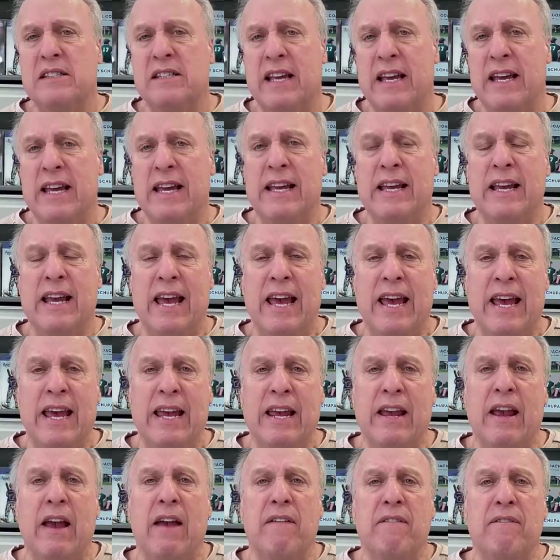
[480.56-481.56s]
say,
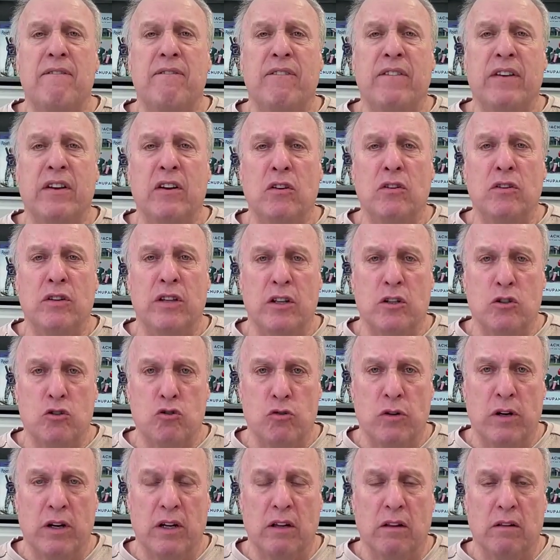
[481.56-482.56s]
a fielding
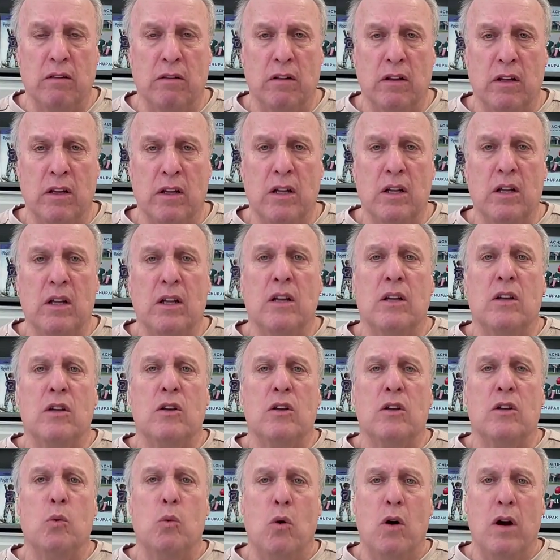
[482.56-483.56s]
drill,
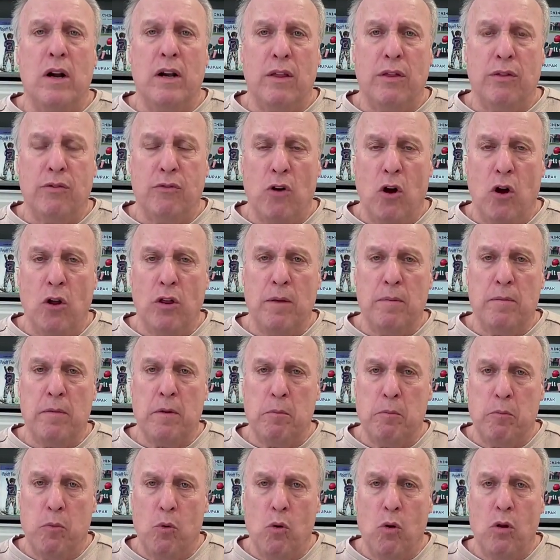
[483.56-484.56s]
you want to throw them
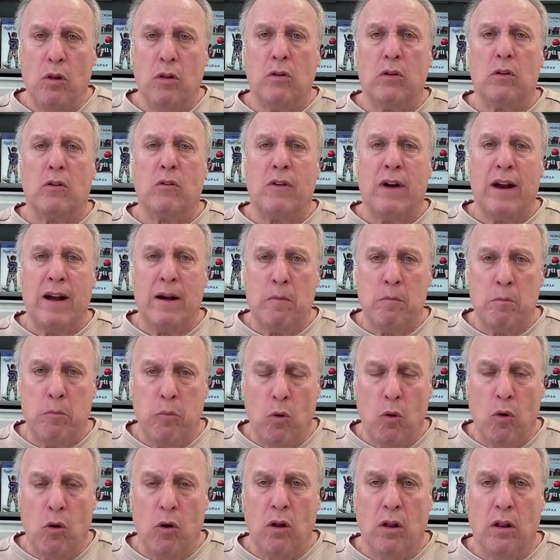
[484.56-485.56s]
the ball or ground
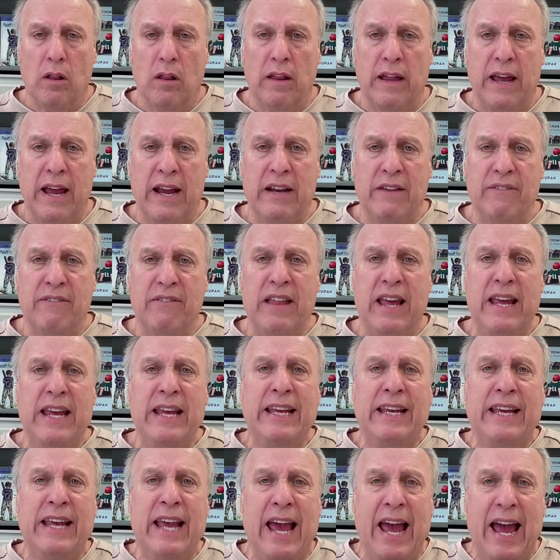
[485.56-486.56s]
ball, and if
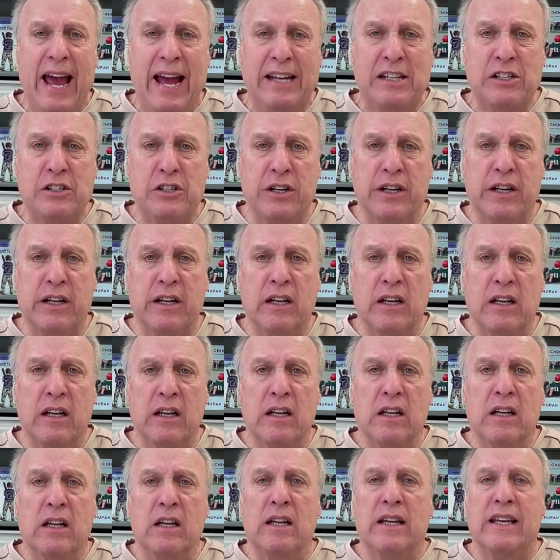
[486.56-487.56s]
they catch it,
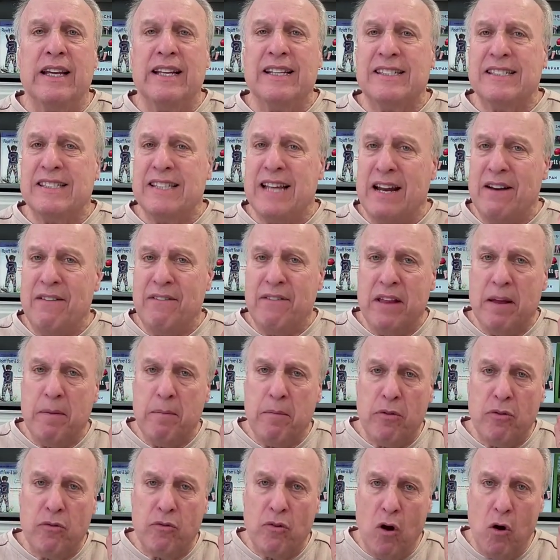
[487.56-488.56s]
instead of
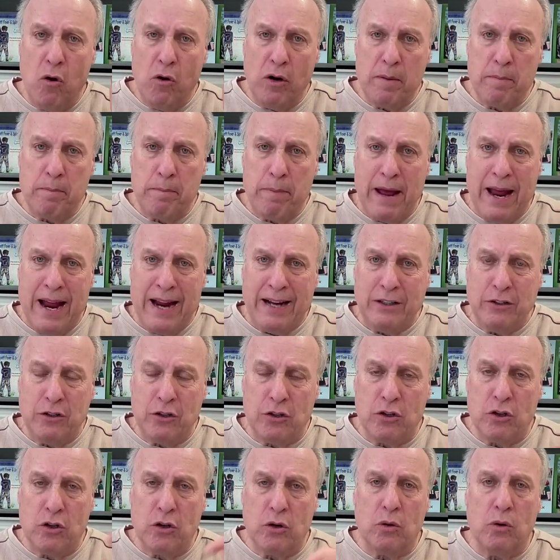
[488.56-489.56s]
them throwing it back
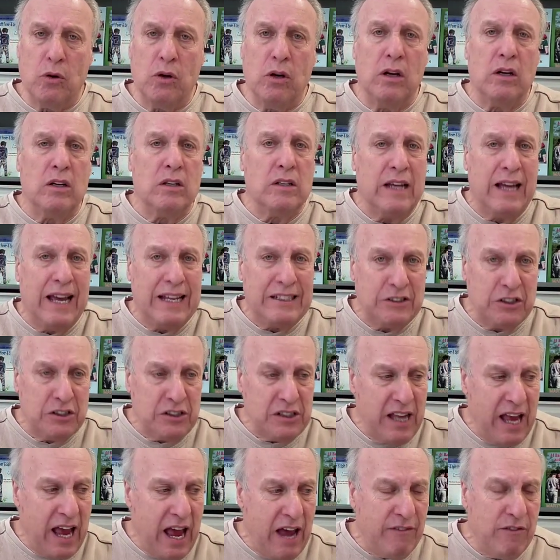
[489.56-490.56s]
to you,
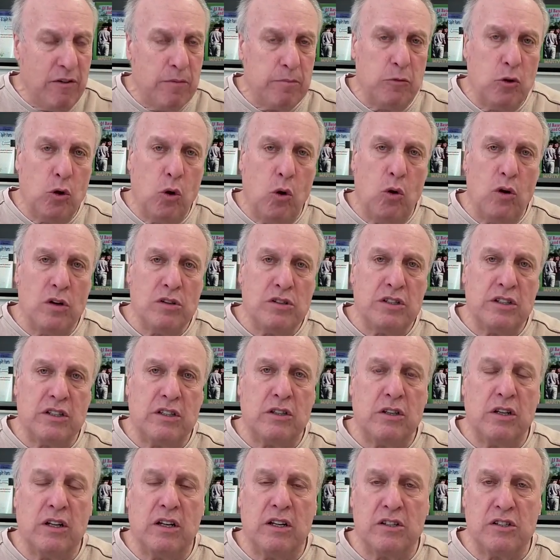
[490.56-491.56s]
just have them toss
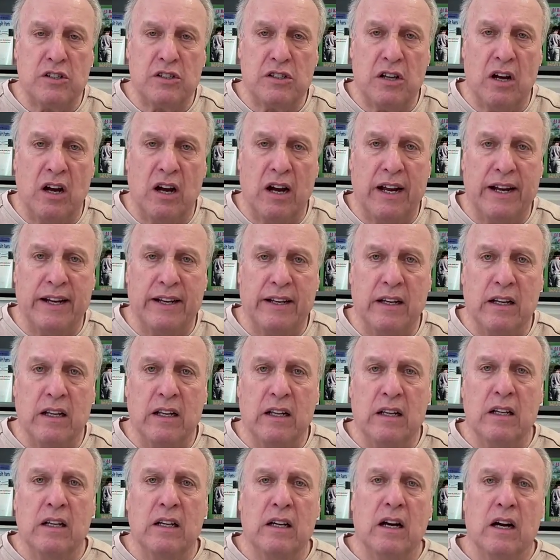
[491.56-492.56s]
it to the side.
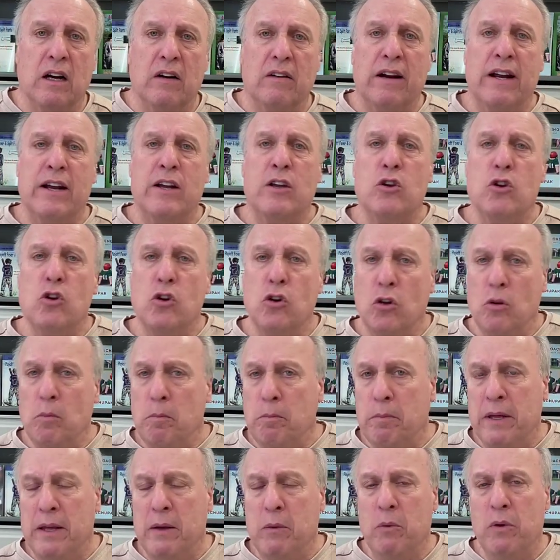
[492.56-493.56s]
All right, you'll
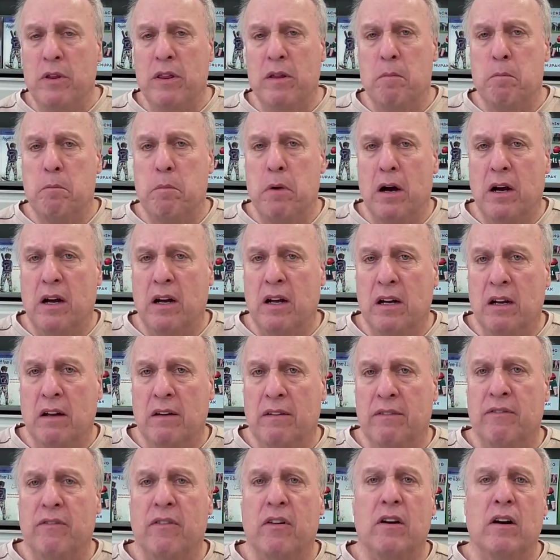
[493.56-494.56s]
be with a bucket
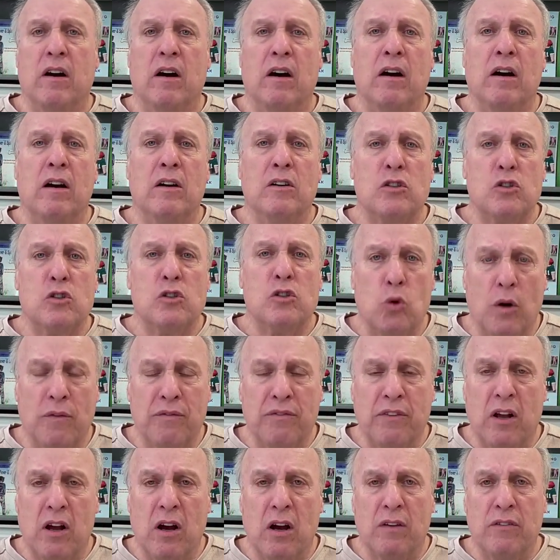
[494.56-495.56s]
of
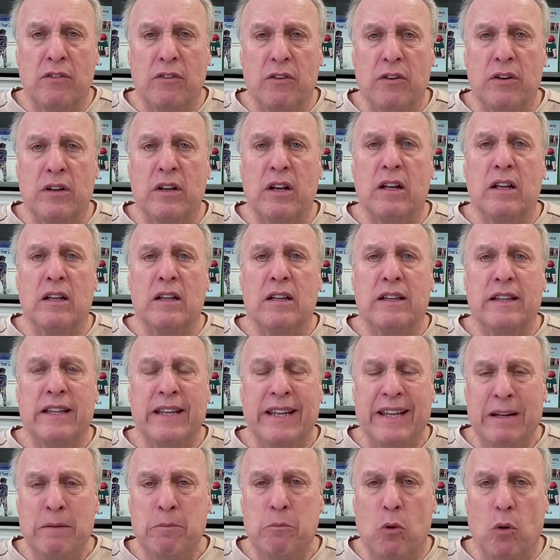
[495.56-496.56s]
soft covered
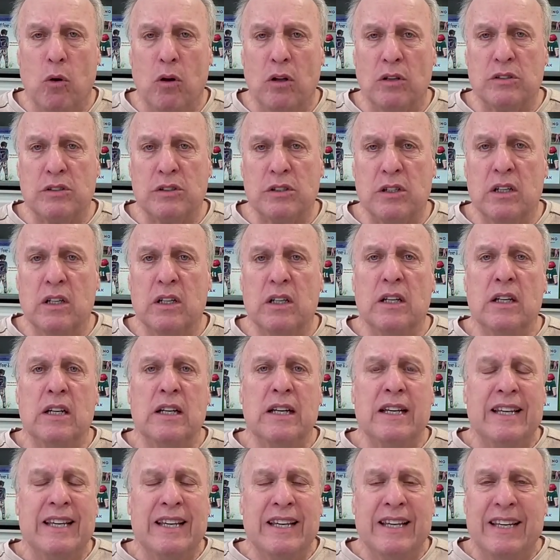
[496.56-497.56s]
T-balls.
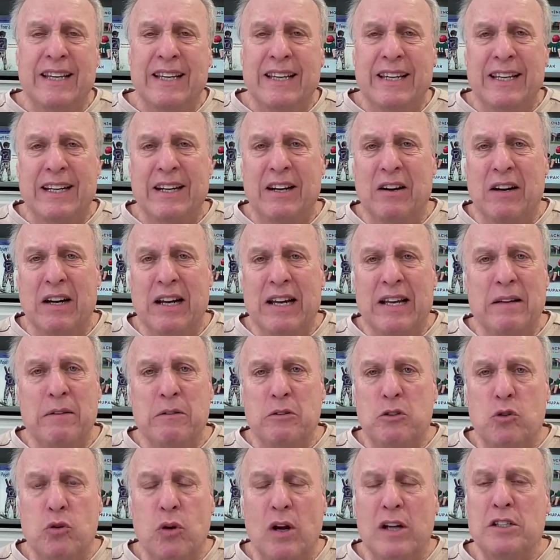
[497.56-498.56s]
Uh,
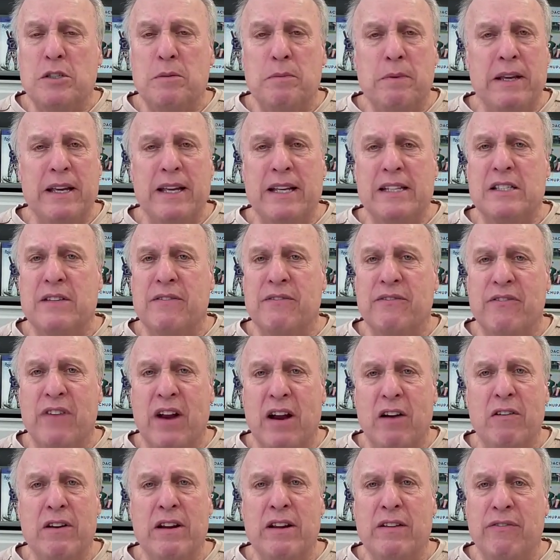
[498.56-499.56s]
Trust me, it's
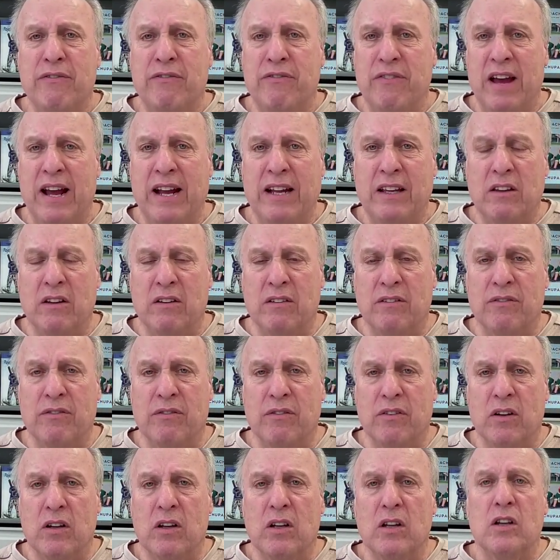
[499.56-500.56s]
very
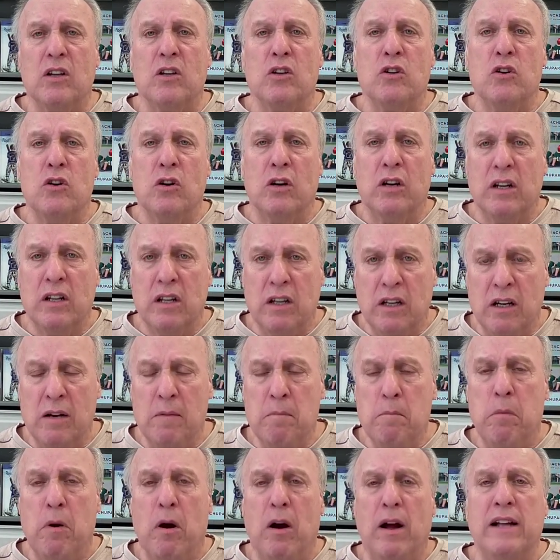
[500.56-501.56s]
effective. You're going to
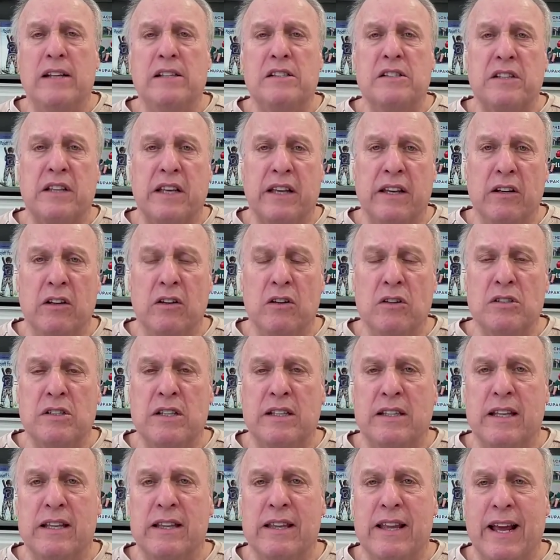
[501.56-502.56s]
combine skills
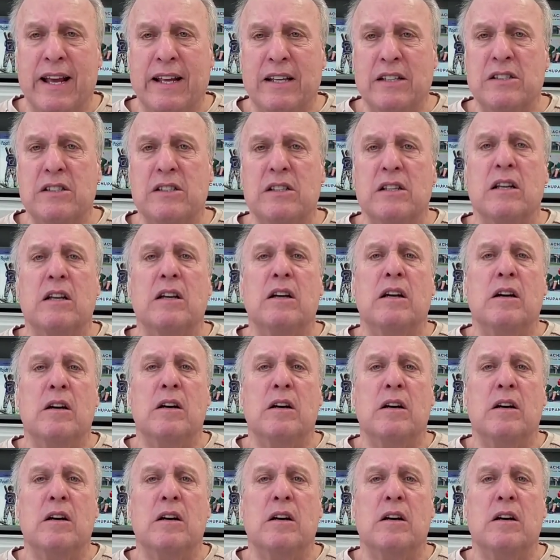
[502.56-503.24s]
at the next